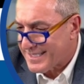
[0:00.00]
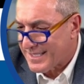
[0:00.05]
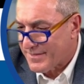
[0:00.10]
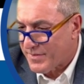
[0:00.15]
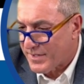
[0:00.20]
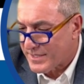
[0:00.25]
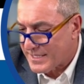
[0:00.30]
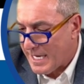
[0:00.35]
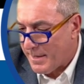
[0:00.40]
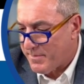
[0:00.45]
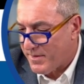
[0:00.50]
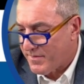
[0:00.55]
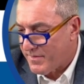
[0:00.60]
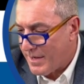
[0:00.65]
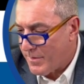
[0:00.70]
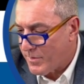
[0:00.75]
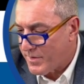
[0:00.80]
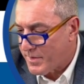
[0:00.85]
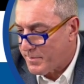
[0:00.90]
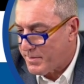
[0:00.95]
For example, if
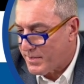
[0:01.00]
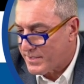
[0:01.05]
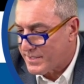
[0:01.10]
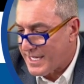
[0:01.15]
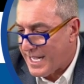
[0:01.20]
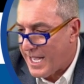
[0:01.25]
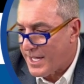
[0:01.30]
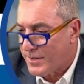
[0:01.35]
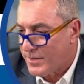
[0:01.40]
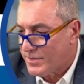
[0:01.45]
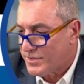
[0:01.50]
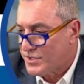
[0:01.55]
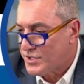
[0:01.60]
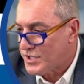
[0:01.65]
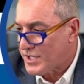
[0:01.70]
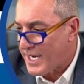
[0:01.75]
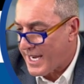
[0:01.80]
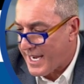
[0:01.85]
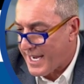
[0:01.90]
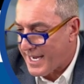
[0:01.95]
I were to put Donald
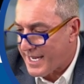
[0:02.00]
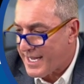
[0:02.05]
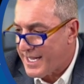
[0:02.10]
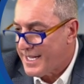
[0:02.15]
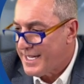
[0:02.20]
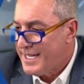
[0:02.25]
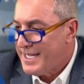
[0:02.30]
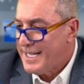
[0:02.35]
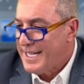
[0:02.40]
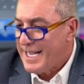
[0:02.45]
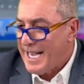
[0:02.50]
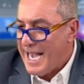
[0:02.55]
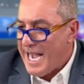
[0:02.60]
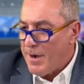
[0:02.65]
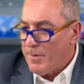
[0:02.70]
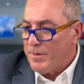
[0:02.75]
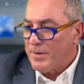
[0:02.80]
J, I